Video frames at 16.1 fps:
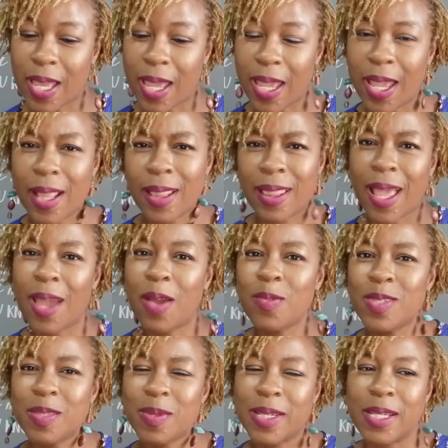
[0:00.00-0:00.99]
and
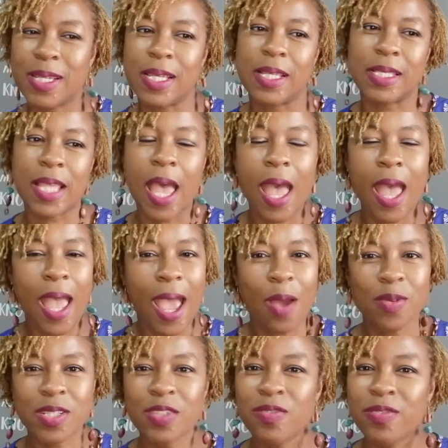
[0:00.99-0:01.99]
that was because
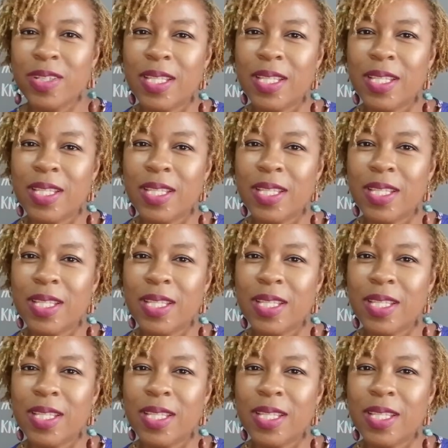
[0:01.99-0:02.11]
I wasn't